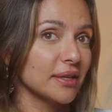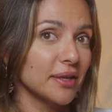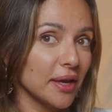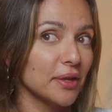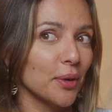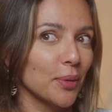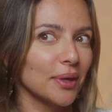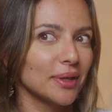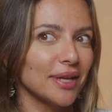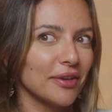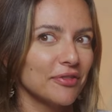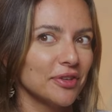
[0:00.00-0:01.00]
Yeah, no,
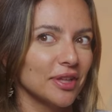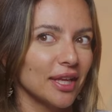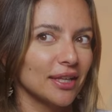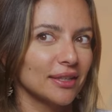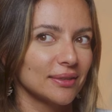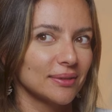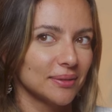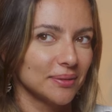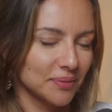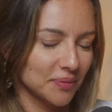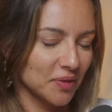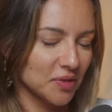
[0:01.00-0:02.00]
mm-hmm. I, I feel like
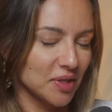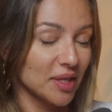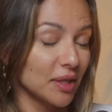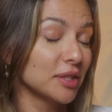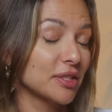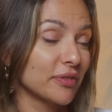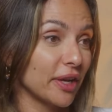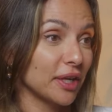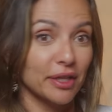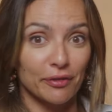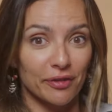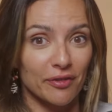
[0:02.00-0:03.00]
this it's very
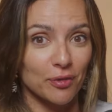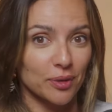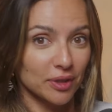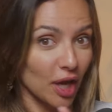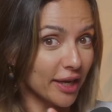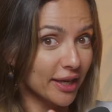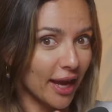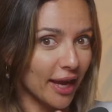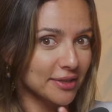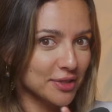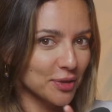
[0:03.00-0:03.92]
clear for everyone. Got it, guys?